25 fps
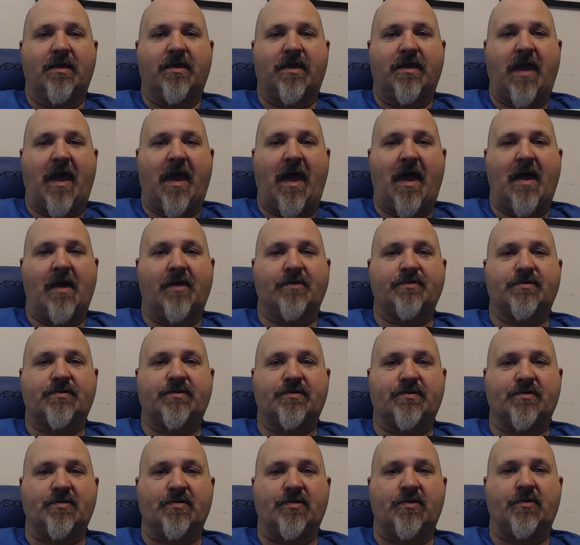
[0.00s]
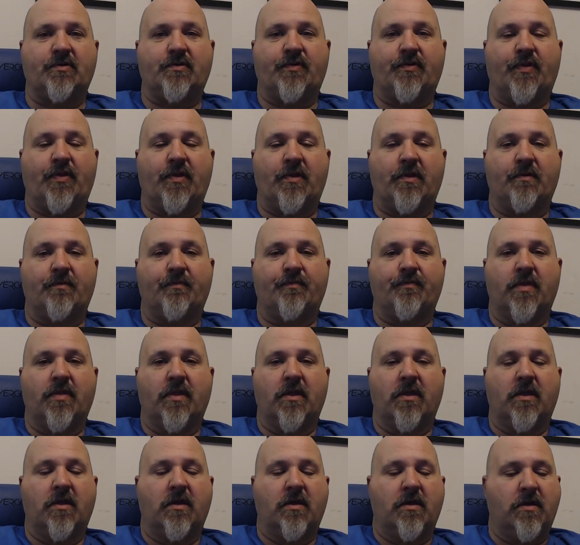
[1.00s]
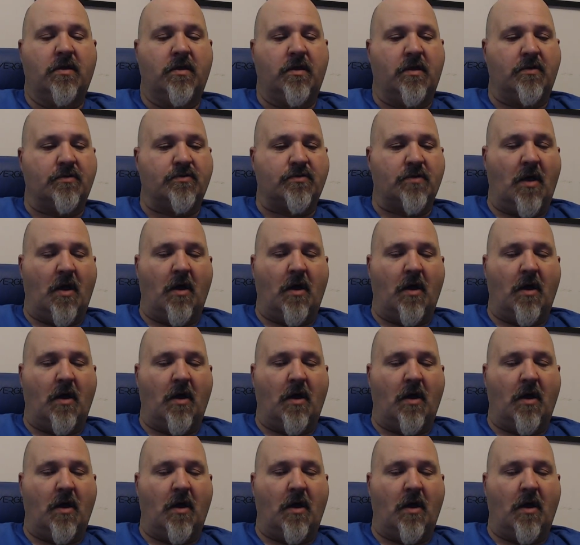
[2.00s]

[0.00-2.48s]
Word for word: Cache Sleuth is